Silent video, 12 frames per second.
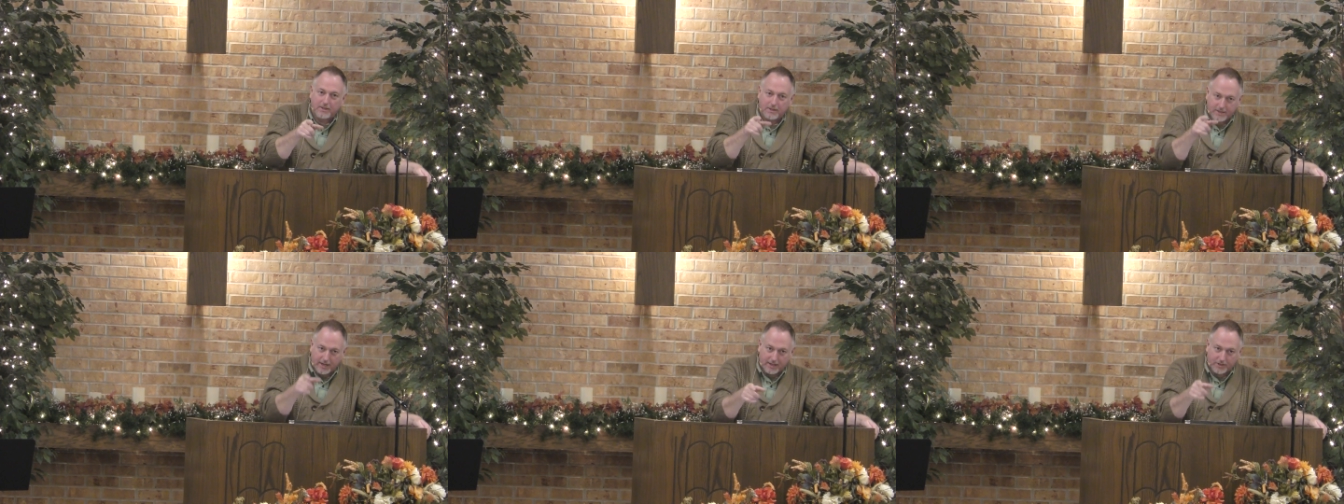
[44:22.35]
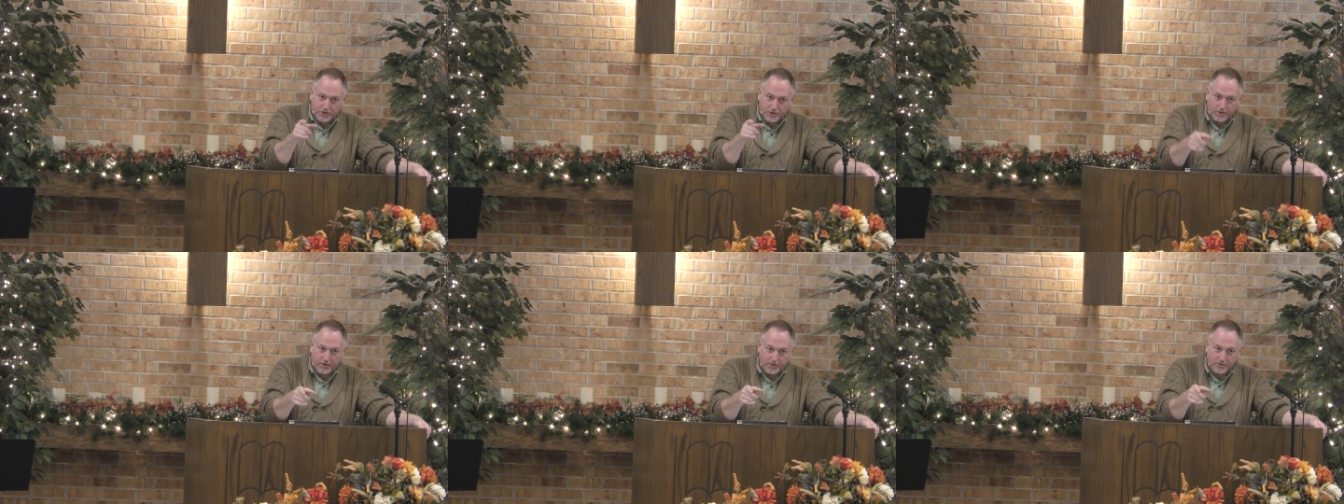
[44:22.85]
to take
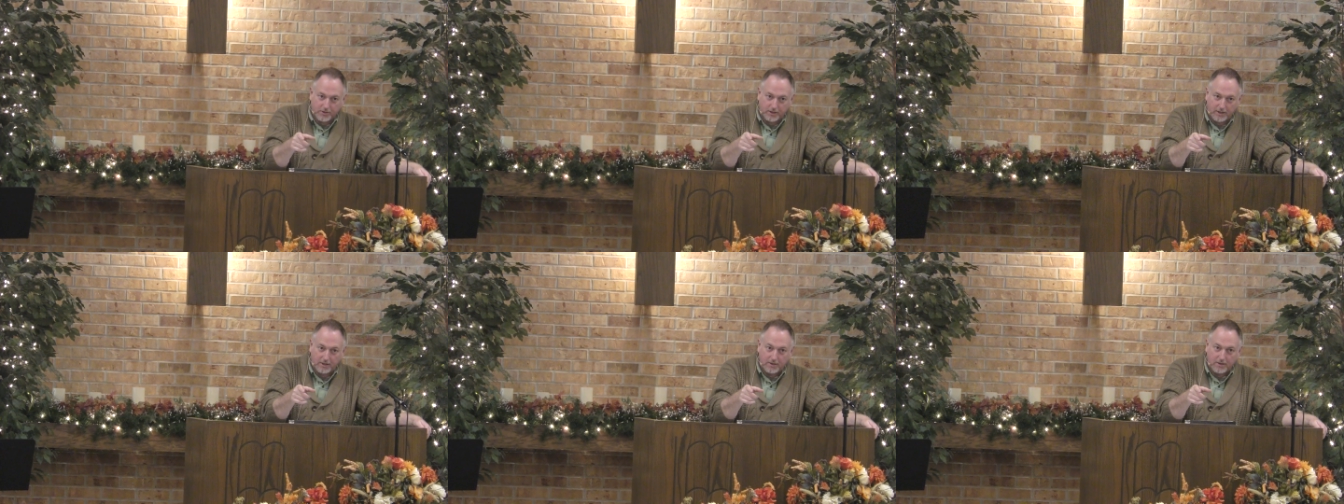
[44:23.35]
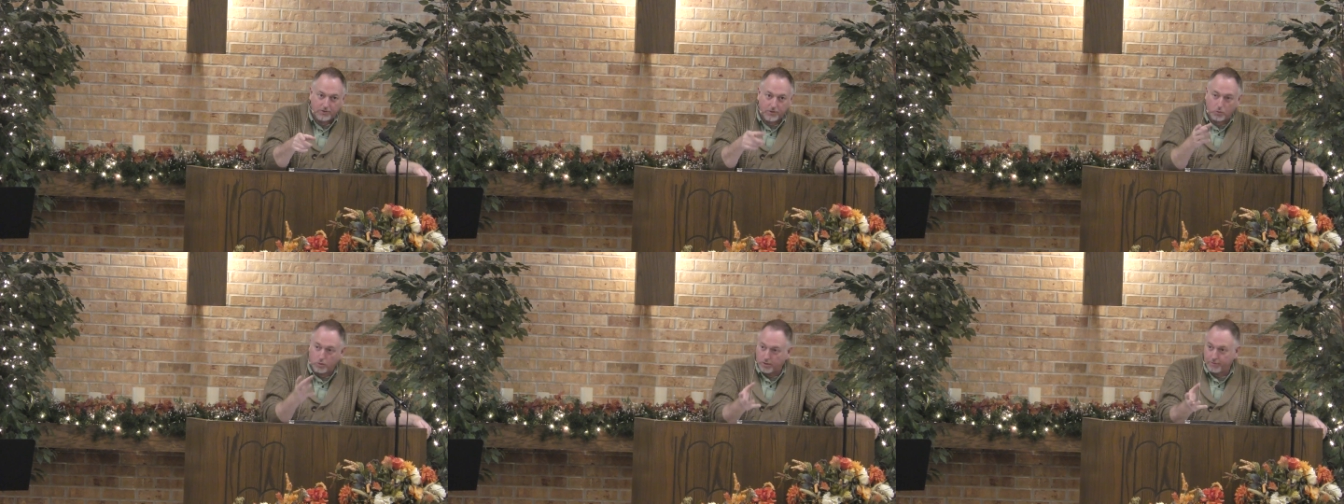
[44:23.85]
seriously
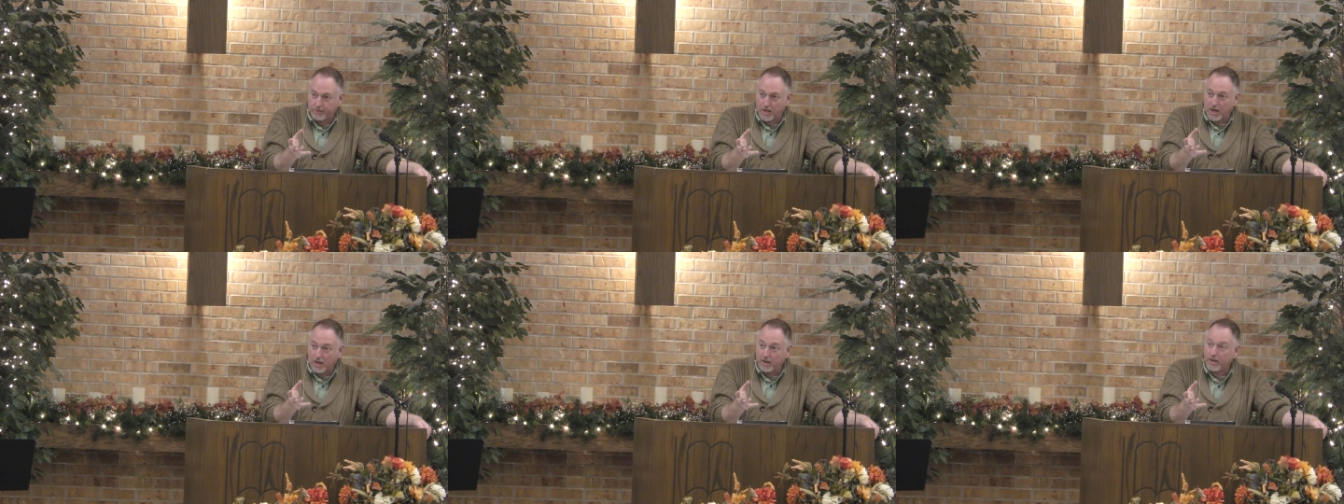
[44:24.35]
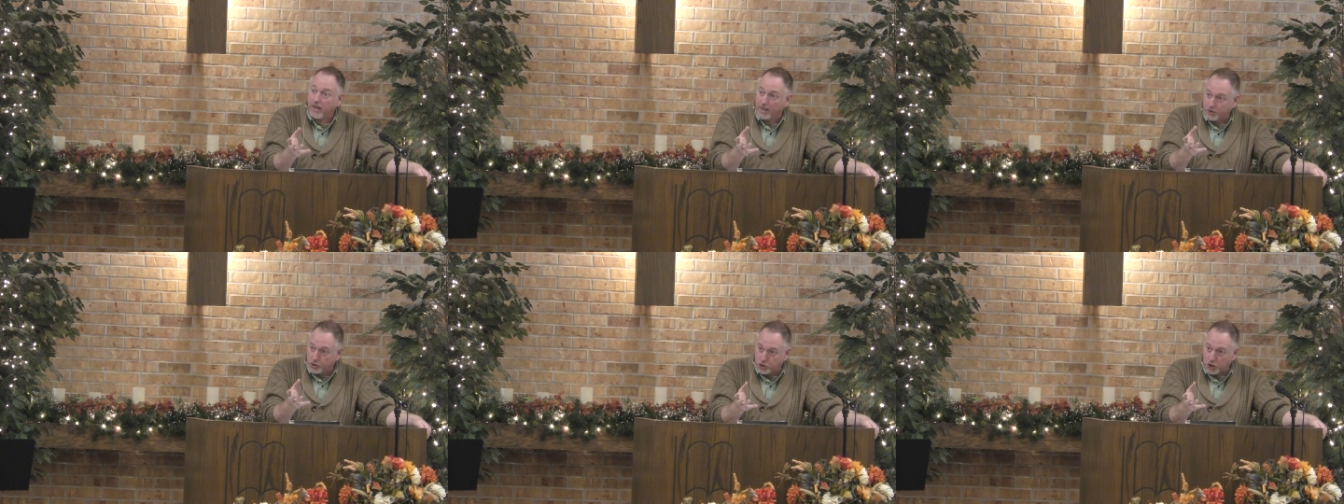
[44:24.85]
the Word of God
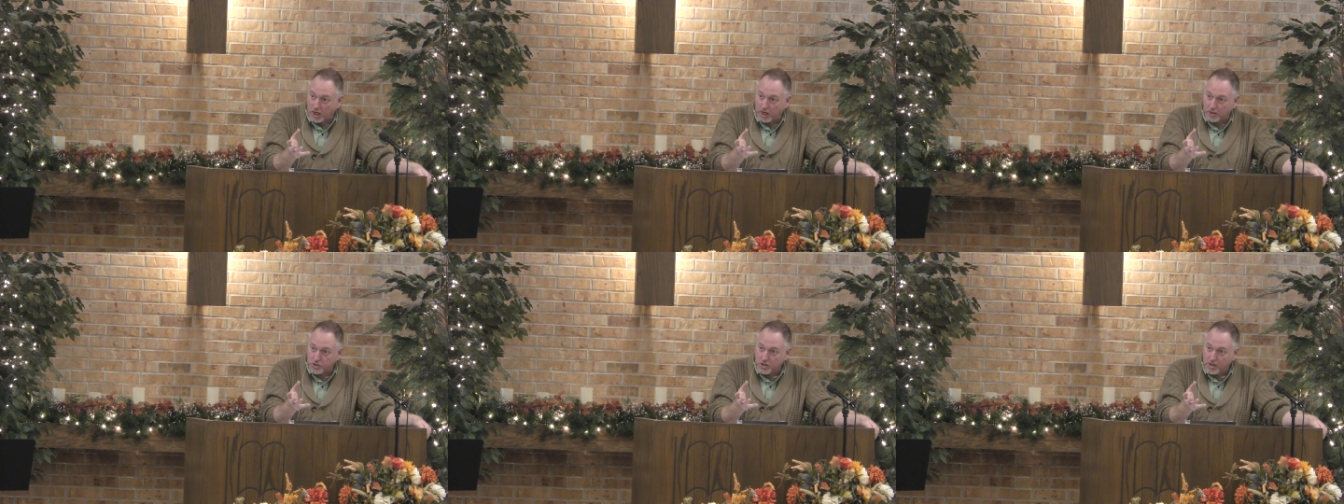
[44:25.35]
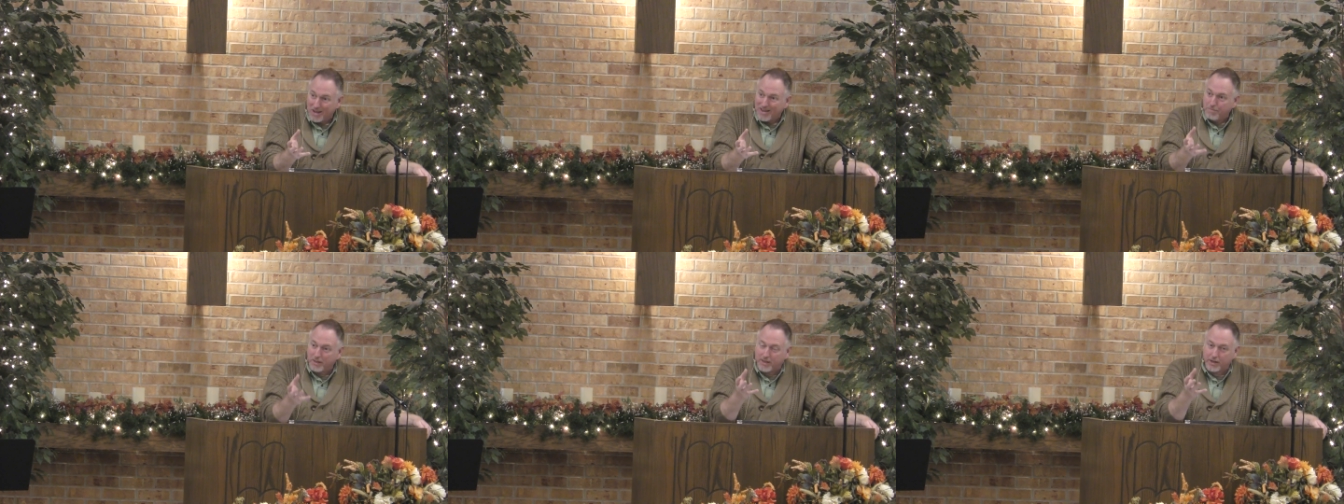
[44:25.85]
and to change
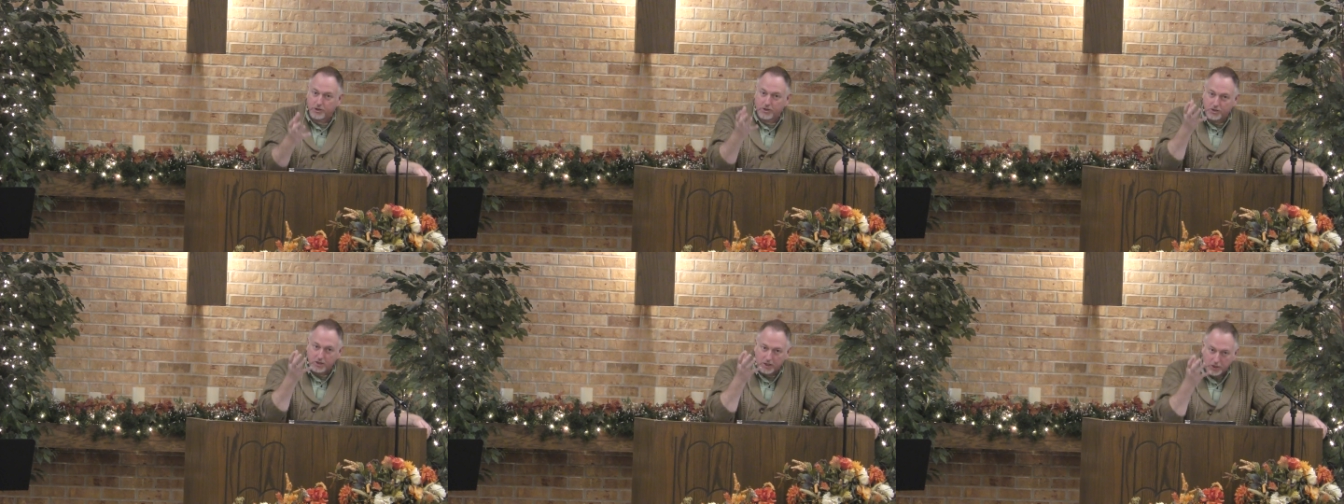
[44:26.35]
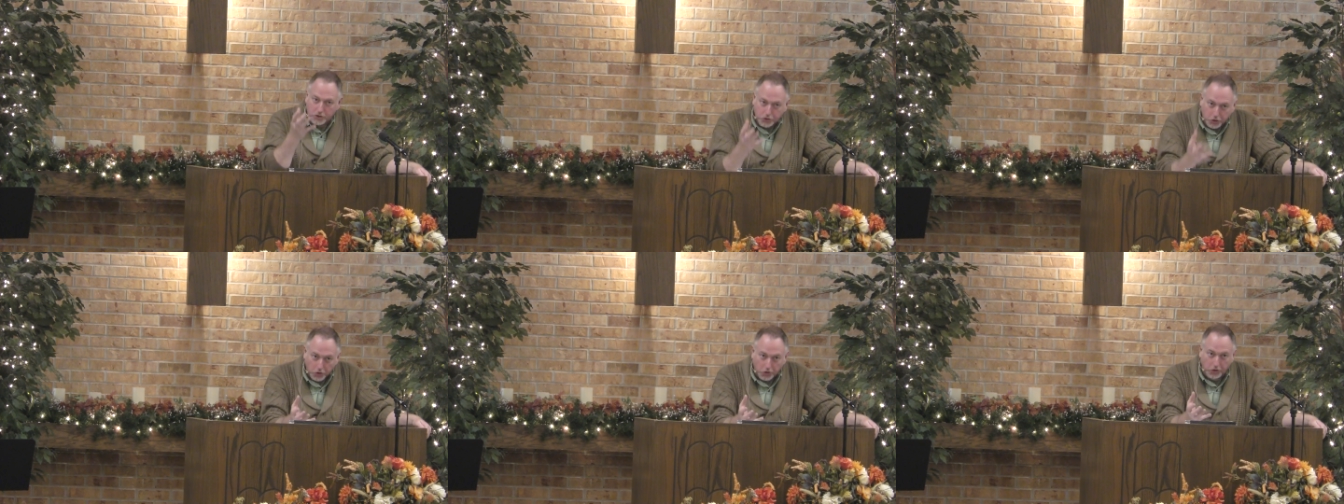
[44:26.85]
because there's an
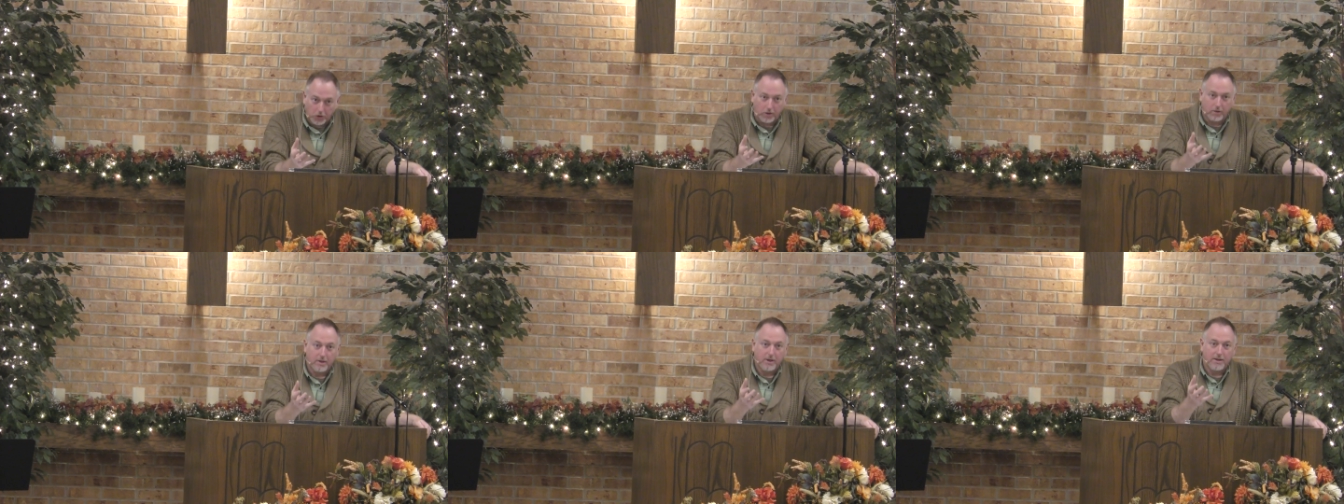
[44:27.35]
eternal